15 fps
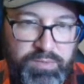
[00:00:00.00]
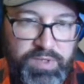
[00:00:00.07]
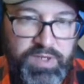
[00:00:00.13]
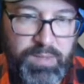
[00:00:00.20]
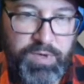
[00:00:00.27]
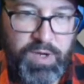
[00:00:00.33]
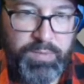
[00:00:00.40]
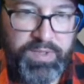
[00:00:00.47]
bit.
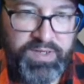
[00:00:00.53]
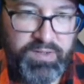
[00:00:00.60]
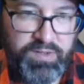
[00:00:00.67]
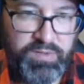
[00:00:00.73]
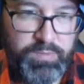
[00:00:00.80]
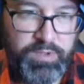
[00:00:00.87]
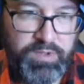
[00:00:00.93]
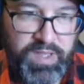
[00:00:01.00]
I probably get a
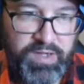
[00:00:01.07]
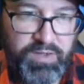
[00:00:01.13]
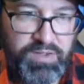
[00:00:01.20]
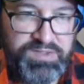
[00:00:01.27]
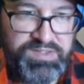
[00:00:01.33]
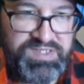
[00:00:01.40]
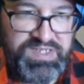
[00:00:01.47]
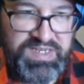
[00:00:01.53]
little bit later
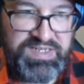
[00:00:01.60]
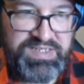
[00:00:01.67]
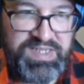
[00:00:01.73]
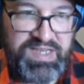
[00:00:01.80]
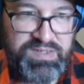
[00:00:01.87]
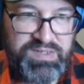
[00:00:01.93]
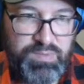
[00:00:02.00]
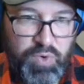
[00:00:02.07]
on CeeDee to
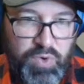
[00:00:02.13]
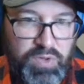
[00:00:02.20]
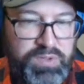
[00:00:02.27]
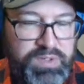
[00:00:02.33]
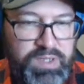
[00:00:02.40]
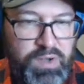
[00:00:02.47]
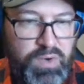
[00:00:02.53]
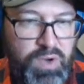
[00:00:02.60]
get to more
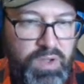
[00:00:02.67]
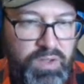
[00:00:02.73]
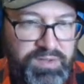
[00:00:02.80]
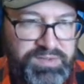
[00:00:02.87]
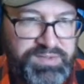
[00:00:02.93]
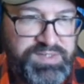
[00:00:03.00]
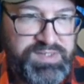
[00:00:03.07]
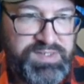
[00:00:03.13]
Nico
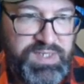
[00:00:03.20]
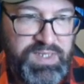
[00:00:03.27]
Collins.